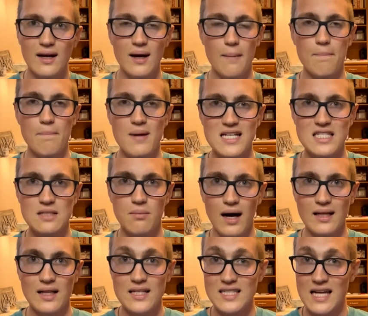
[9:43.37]
missed my
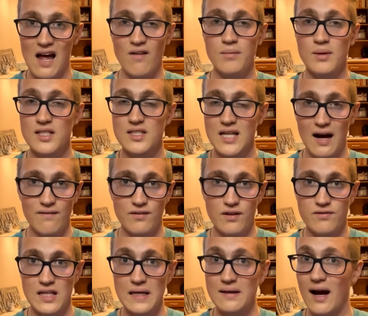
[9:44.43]
list. I have him in the top
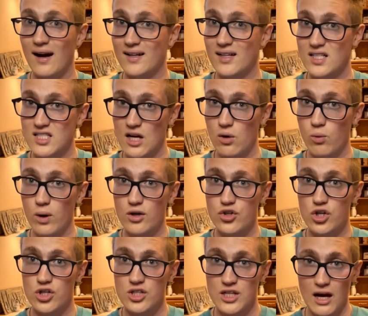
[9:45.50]
15. Not going to say where
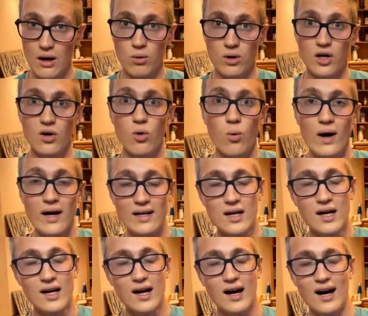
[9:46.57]
just yet. We're going to wait
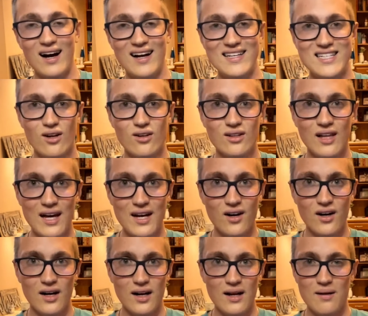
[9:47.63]
until later
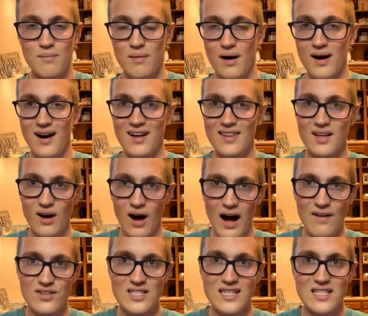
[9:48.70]
in the
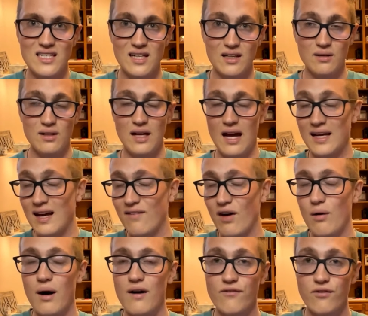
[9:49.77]
offseason to give out
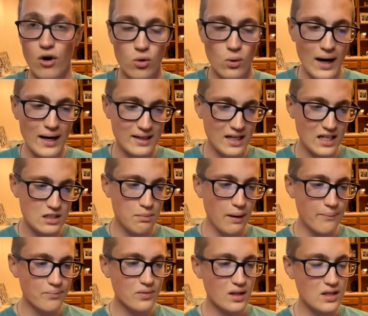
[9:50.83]
my full rankings. But
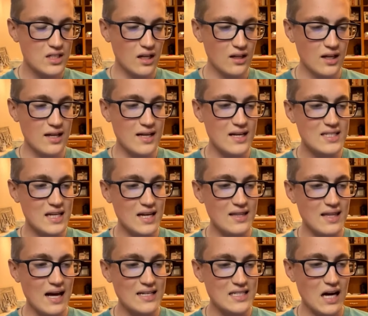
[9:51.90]
Dylan is in
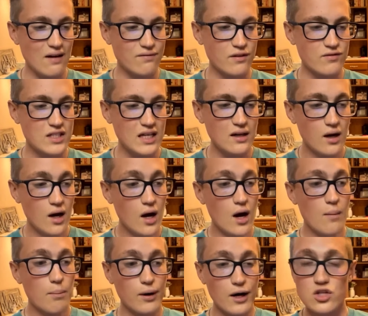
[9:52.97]
that top 15.
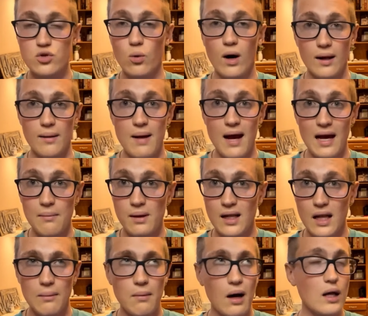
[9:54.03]
Prince
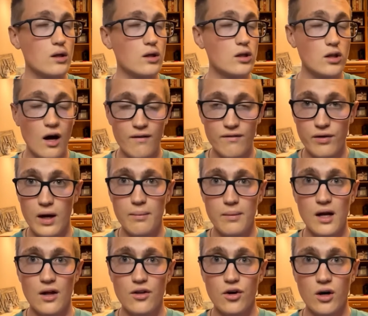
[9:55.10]
Wellingmanulam, love him.
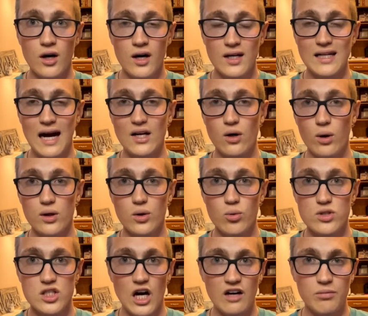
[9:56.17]
Another guy going into his
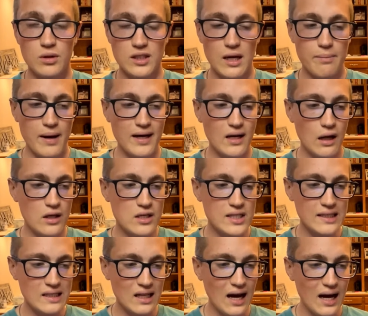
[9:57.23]
sophomore campaign on the
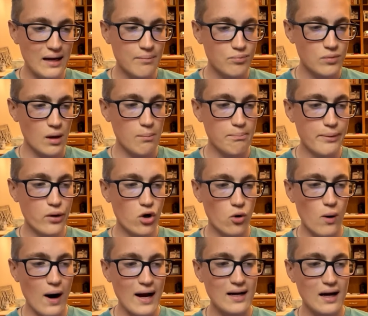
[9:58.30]
D-line. Bode
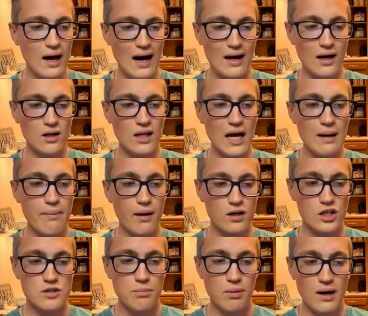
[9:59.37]
Wright at our linebacker
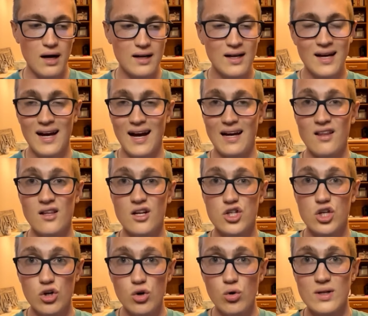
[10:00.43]
spot. And then the
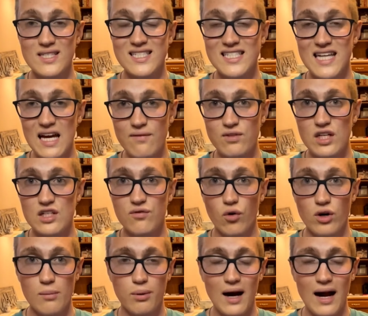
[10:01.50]
two safeties for
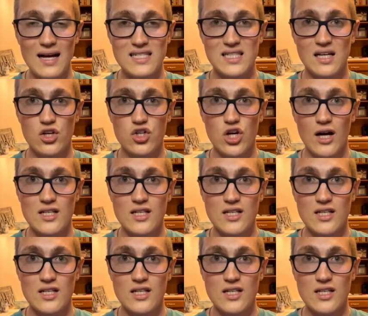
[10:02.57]
Nebraska, Deshaun